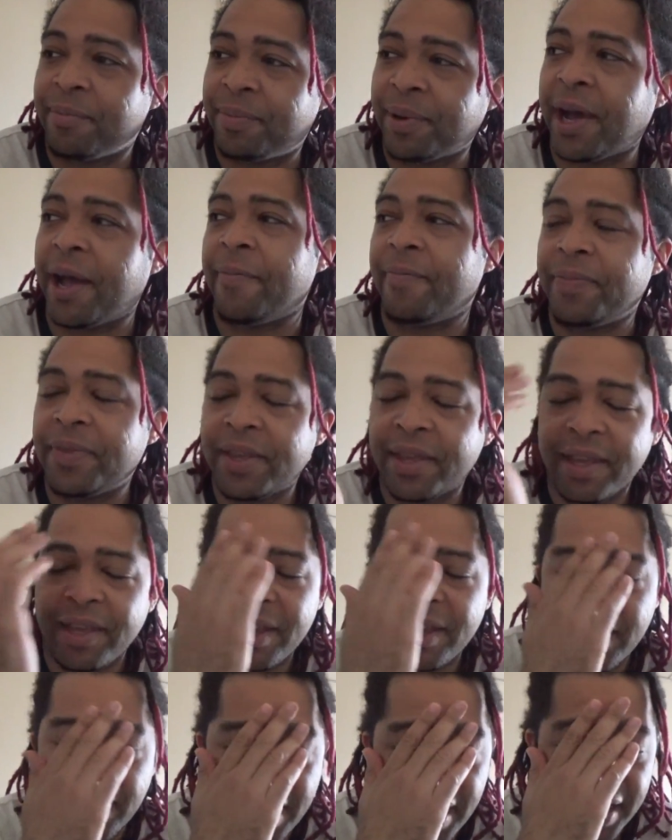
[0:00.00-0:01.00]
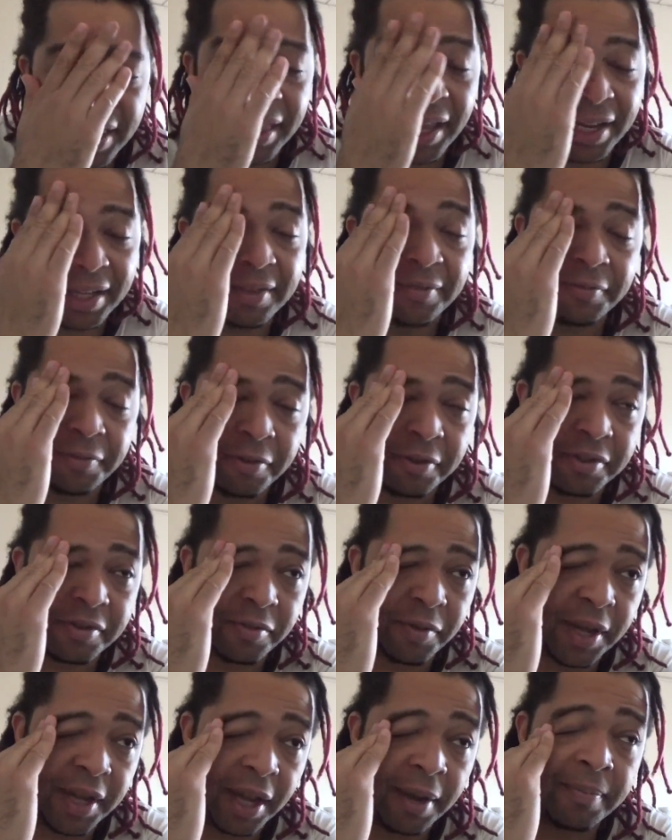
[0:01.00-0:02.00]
But I like The Force Awakens.